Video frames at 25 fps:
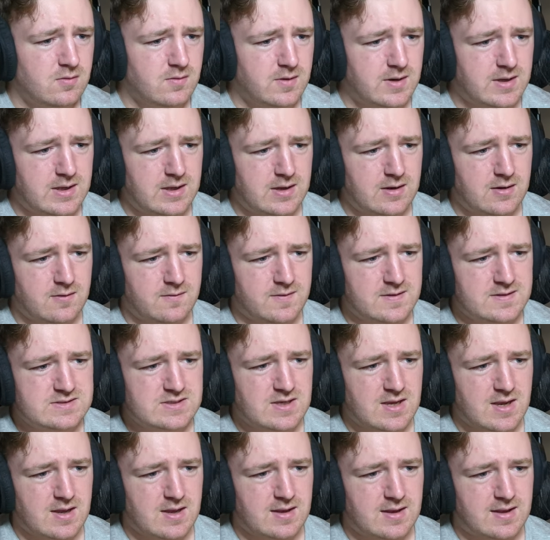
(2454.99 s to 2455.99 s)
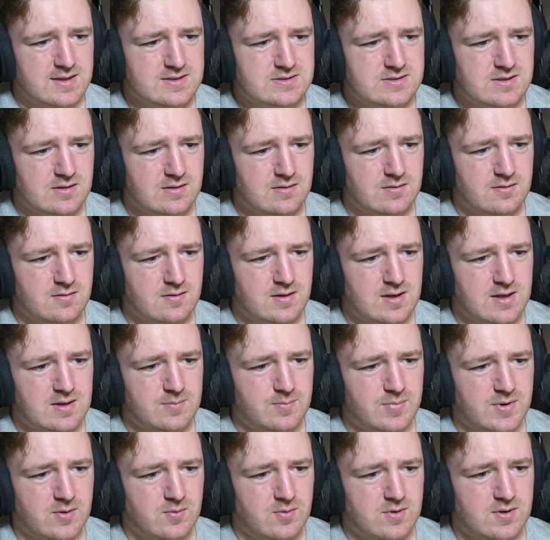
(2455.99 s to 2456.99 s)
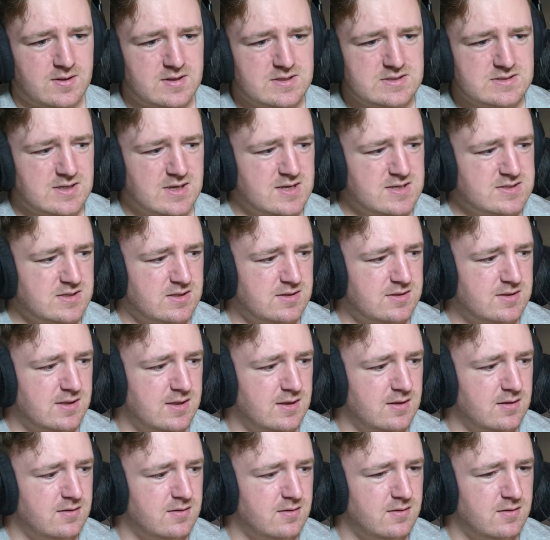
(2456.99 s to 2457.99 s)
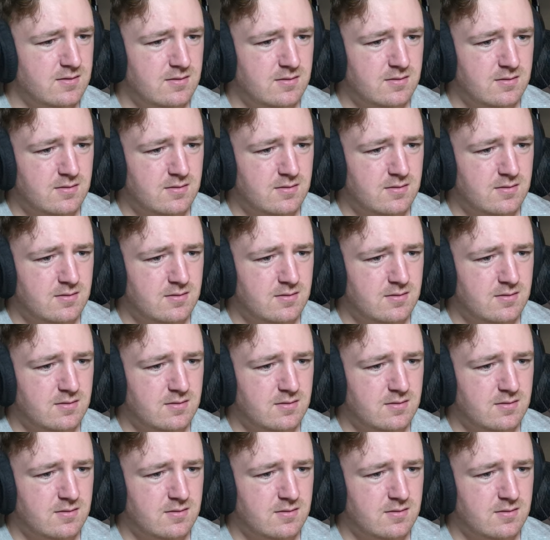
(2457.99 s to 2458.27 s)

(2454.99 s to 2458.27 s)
Right here, this guy gets hit by one of these guys, I think.